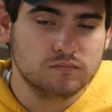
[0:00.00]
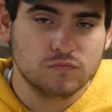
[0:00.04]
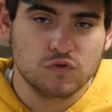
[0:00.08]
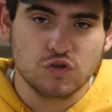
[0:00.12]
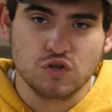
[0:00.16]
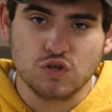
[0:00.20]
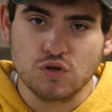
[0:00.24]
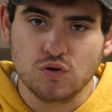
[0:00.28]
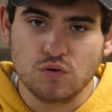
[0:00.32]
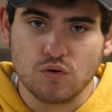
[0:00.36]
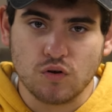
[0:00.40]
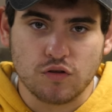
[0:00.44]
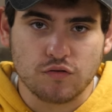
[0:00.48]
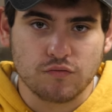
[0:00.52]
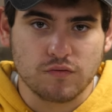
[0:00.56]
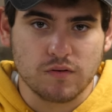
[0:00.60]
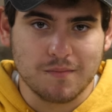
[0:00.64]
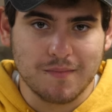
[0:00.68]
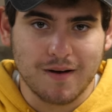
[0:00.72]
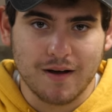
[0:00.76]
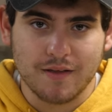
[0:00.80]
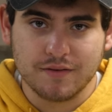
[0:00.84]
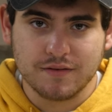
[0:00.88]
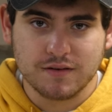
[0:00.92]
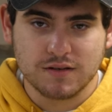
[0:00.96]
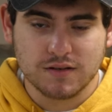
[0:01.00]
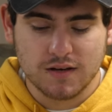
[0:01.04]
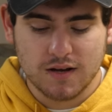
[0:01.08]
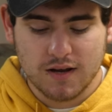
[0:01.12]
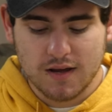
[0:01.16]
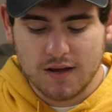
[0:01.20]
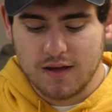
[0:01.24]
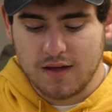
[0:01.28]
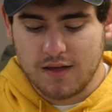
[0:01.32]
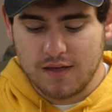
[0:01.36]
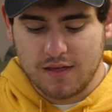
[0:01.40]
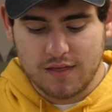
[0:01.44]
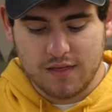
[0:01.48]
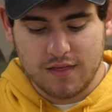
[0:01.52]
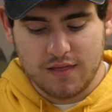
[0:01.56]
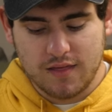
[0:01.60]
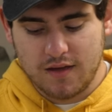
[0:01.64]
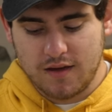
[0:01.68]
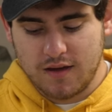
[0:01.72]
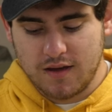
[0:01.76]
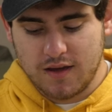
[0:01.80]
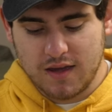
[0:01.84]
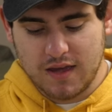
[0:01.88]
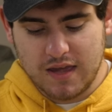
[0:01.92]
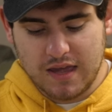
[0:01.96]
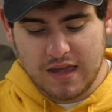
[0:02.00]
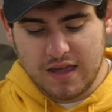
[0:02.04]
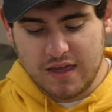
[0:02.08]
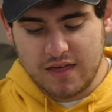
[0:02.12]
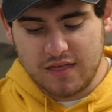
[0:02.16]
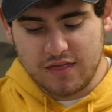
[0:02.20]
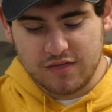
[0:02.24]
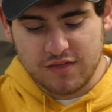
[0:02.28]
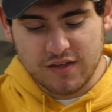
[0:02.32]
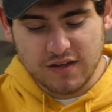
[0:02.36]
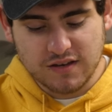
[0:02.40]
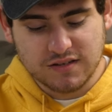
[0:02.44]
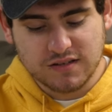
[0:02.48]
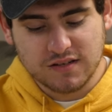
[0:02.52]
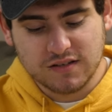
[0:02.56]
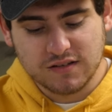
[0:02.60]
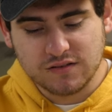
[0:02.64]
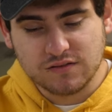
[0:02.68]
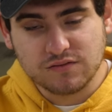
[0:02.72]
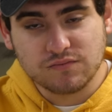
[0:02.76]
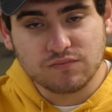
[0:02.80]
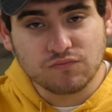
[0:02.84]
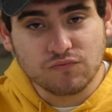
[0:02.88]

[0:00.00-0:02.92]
2 or 3 months. This is